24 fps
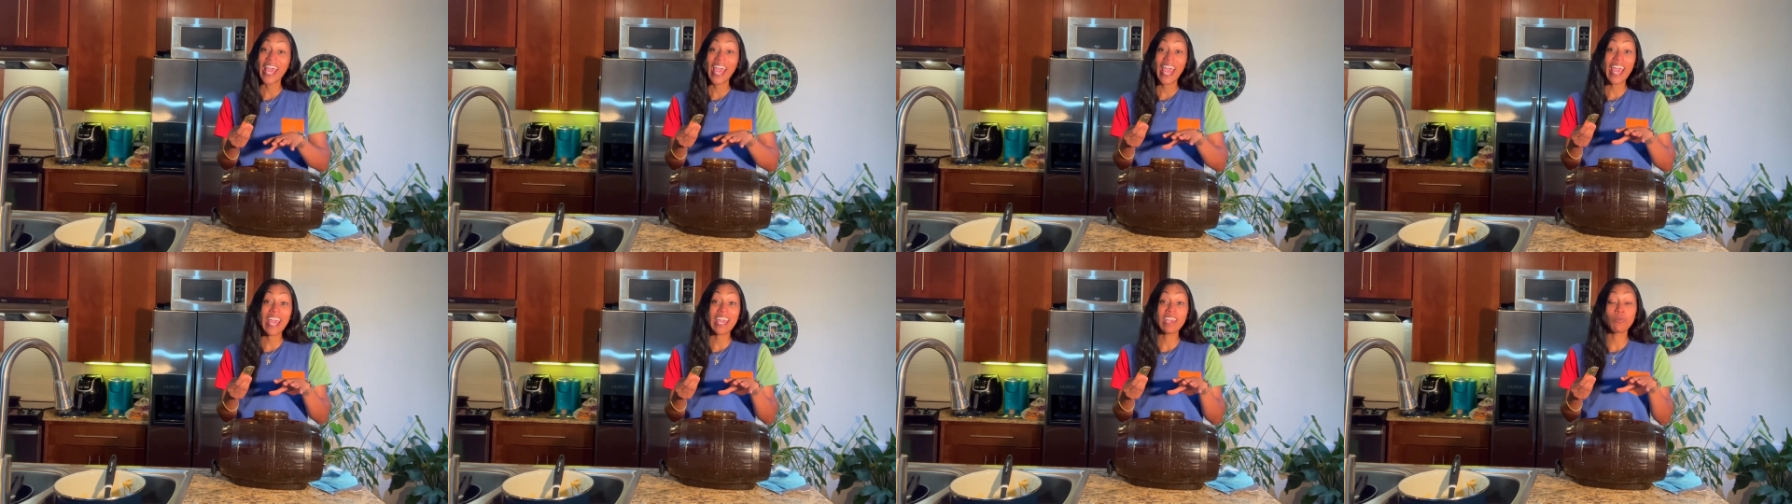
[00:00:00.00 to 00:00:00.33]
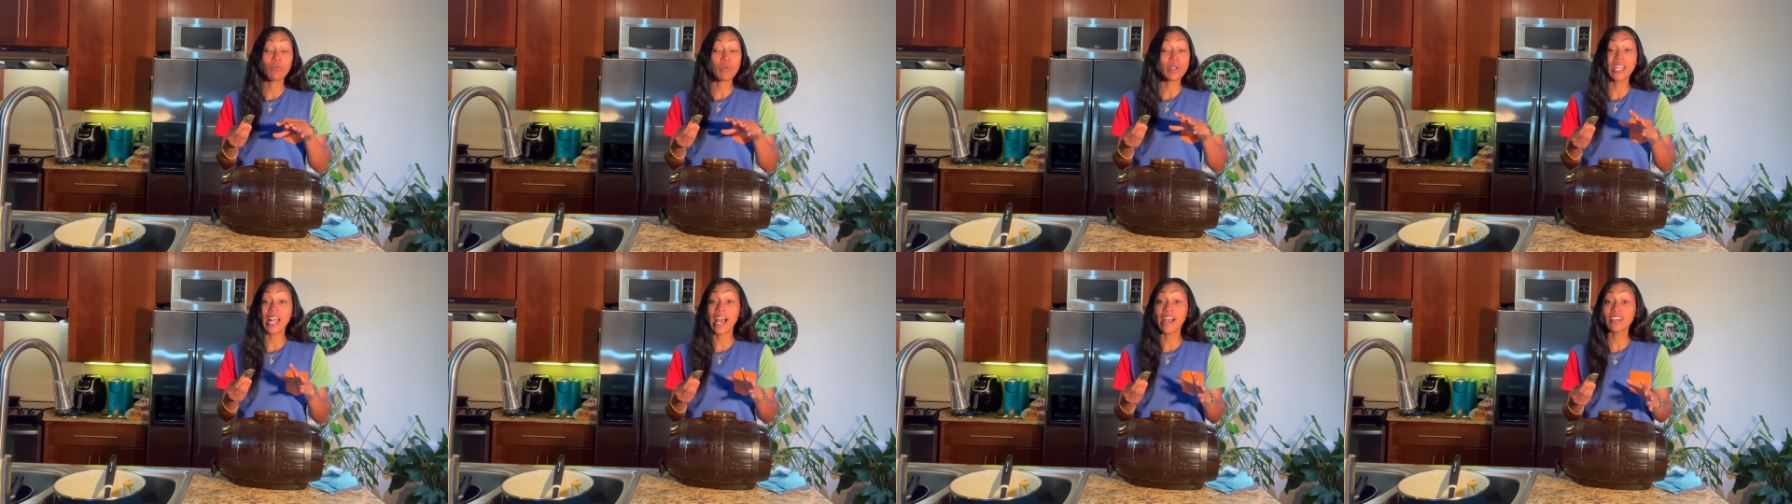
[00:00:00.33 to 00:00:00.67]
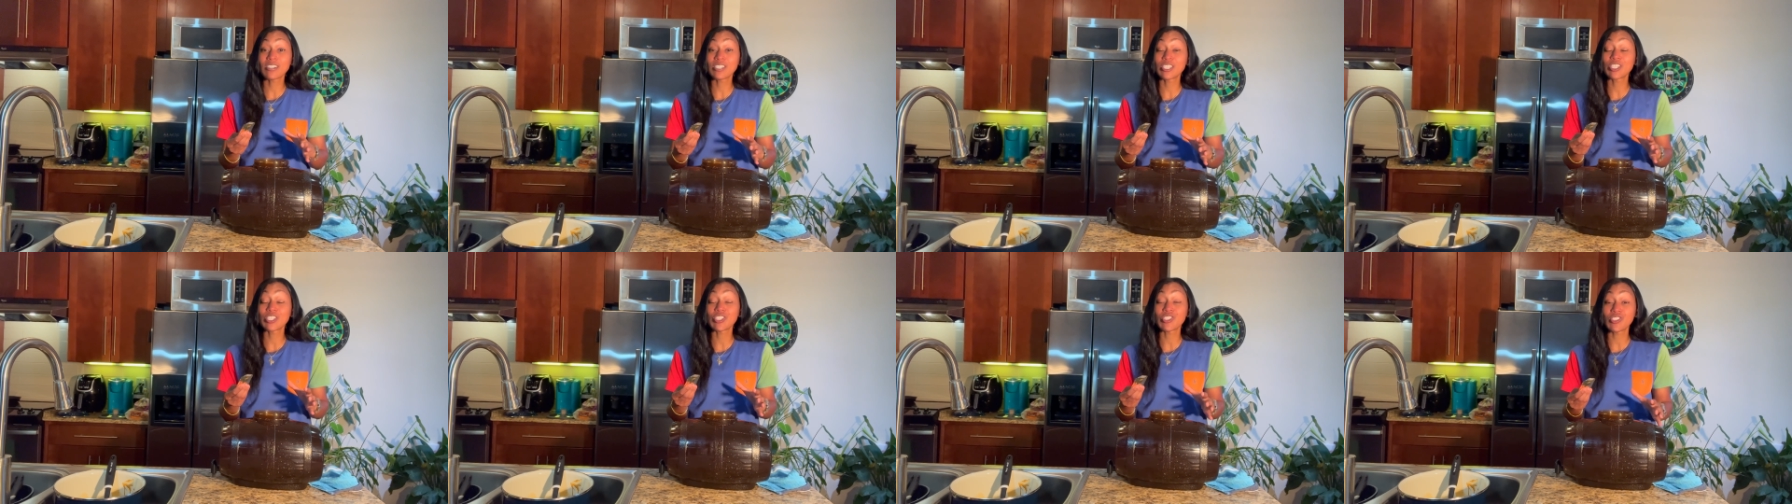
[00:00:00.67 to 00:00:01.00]
And we're not
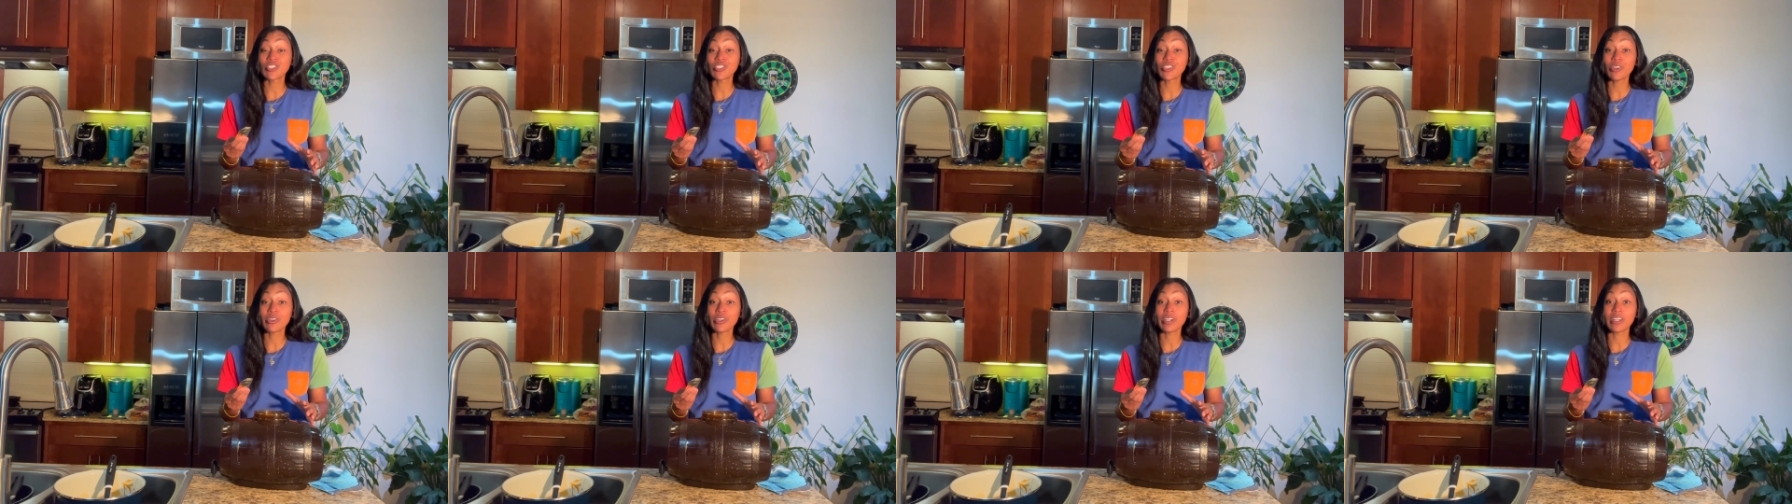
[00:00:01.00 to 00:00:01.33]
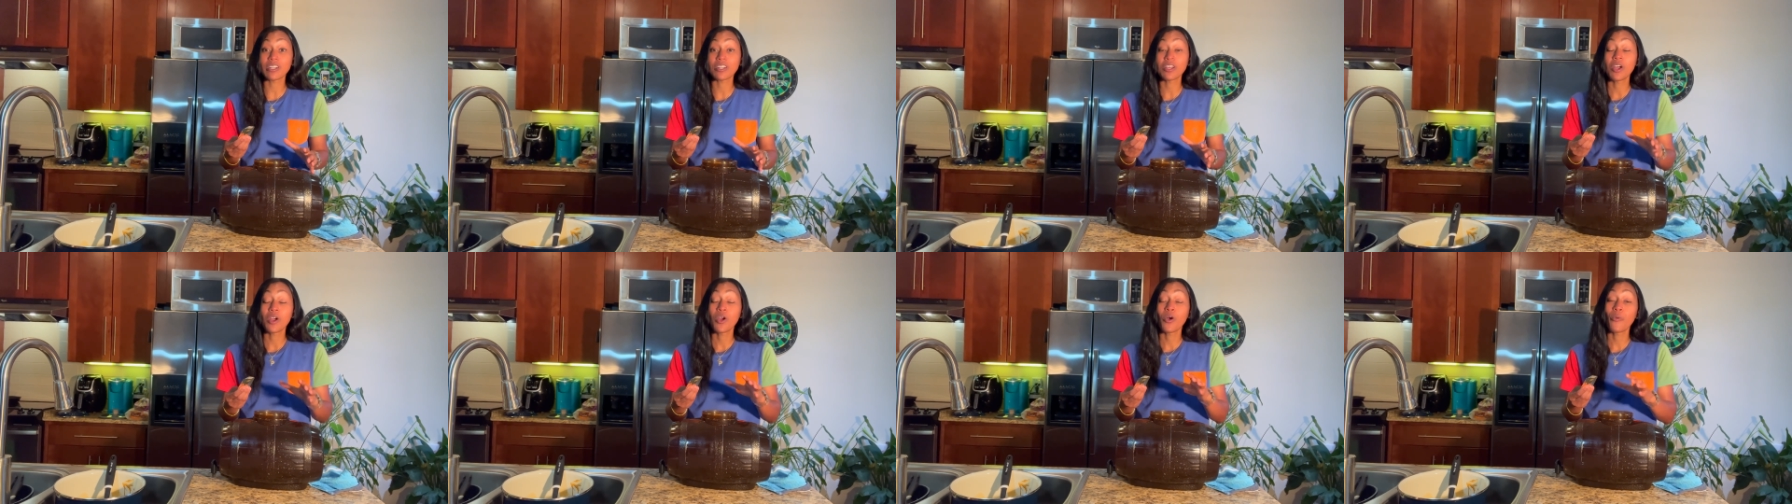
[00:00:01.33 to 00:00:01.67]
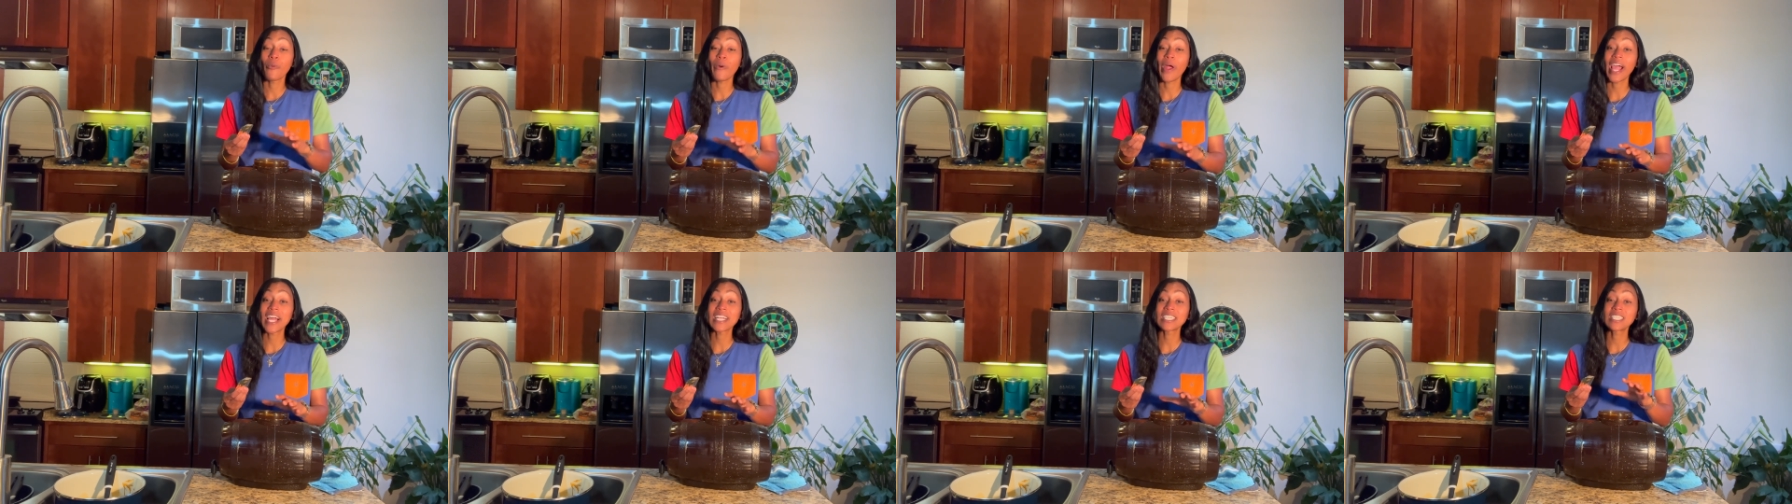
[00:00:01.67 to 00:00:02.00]
gonna stir it.
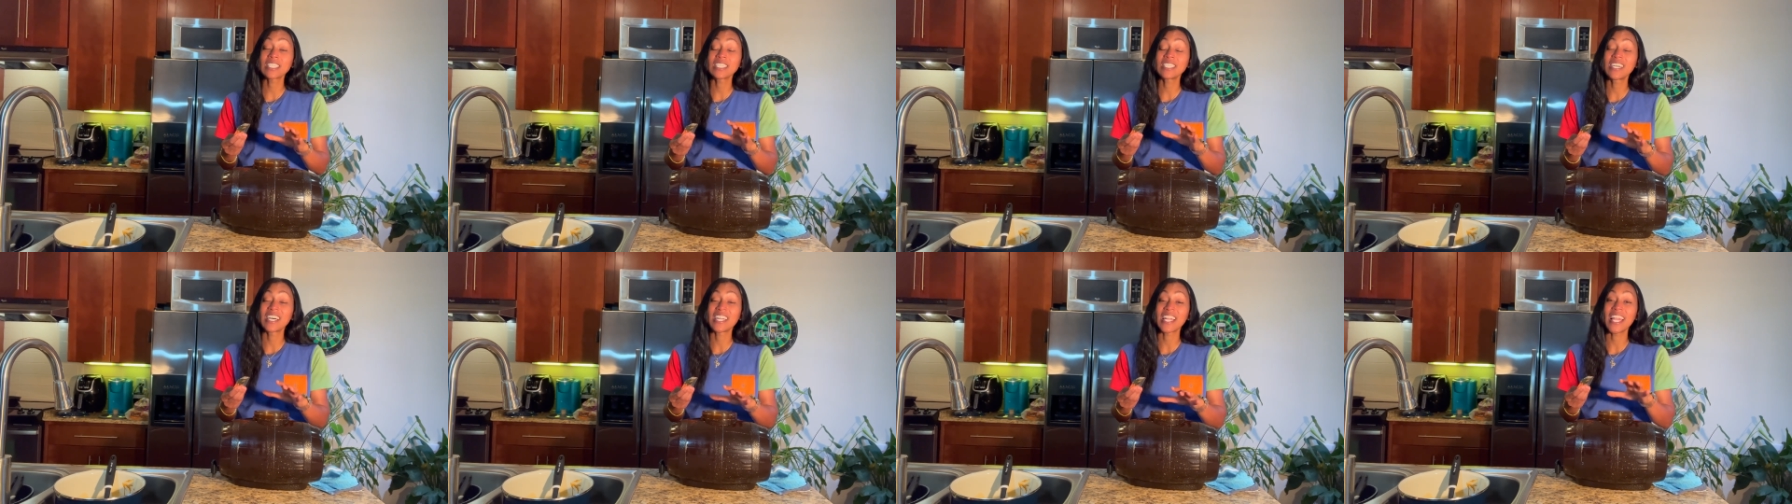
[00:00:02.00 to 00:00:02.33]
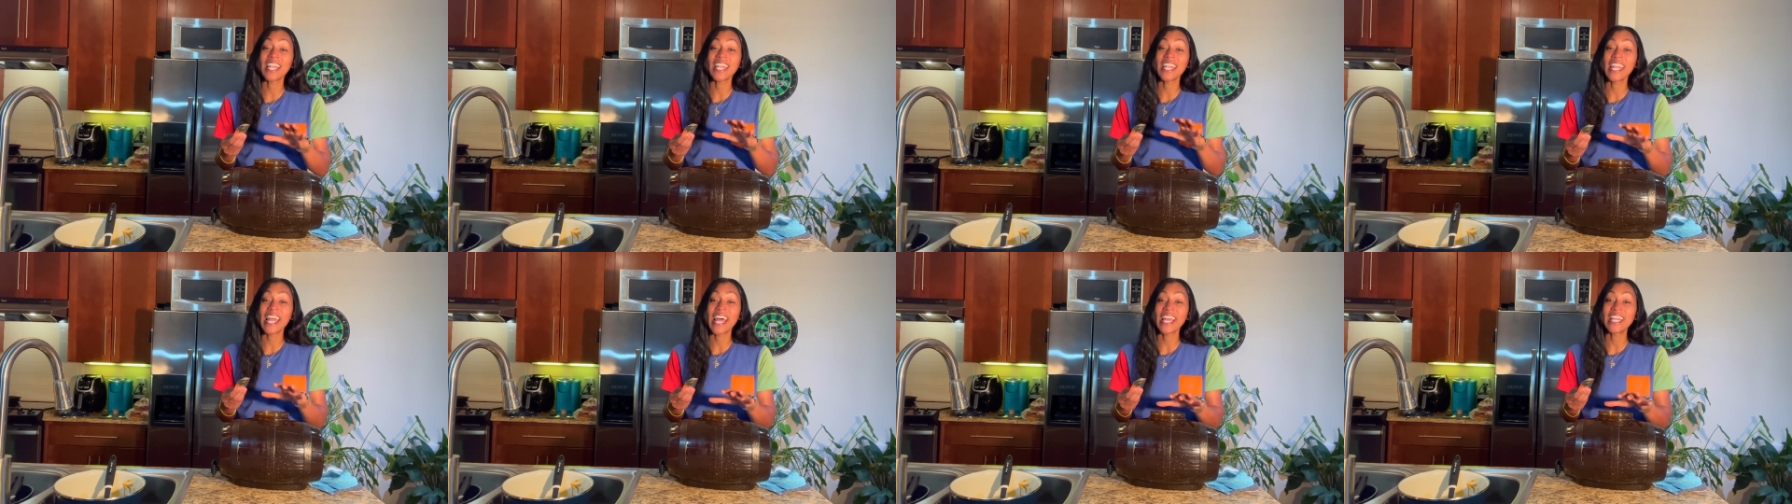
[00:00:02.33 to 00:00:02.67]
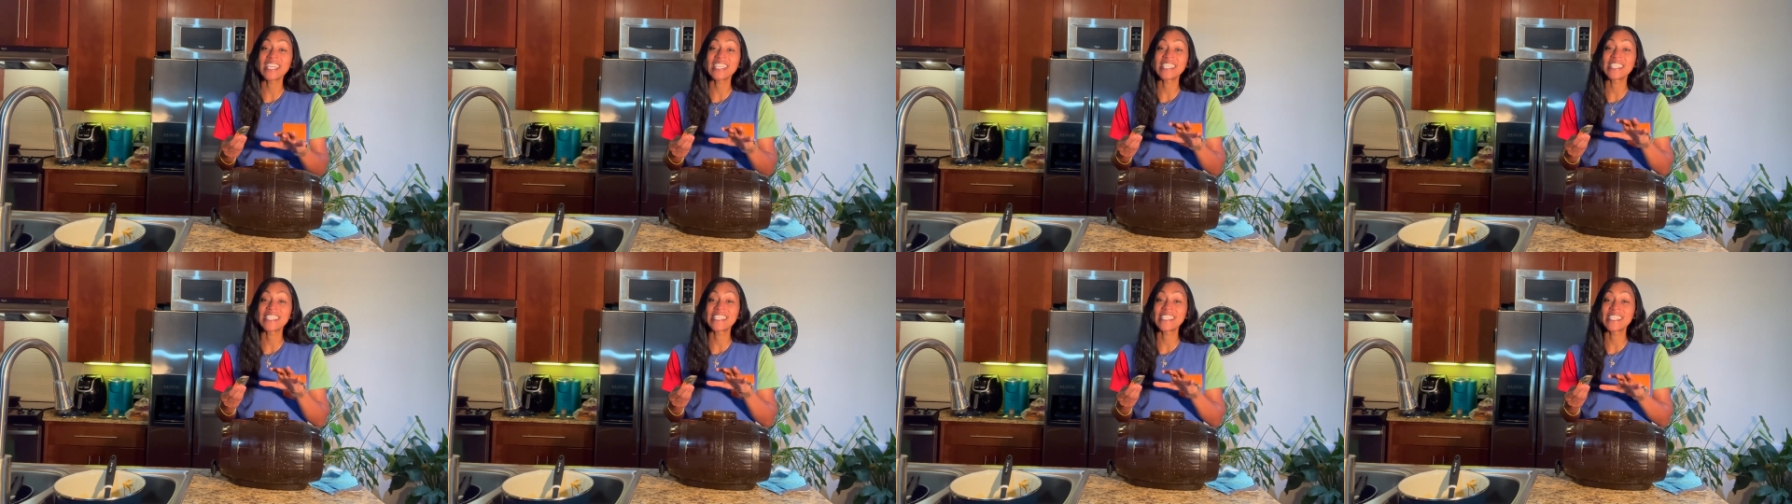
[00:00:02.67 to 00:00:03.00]
We're actually gonna let
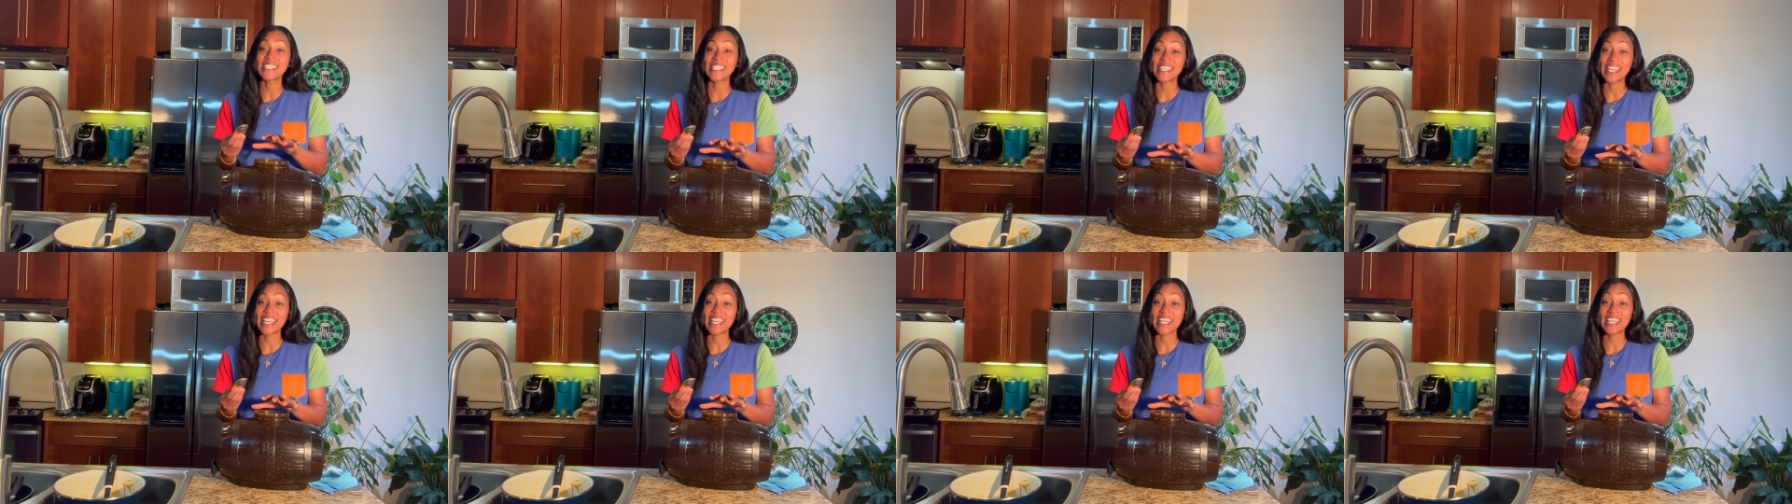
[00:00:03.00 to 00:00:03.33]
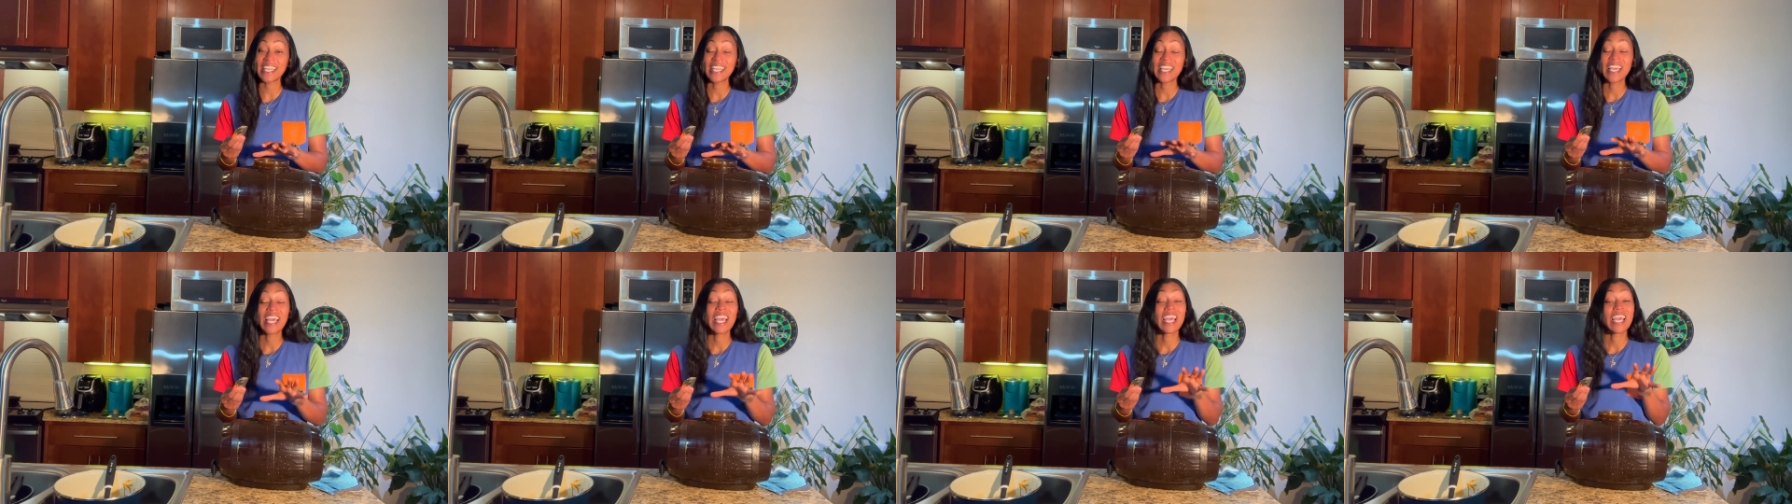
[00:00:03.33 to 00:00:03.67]
it sit.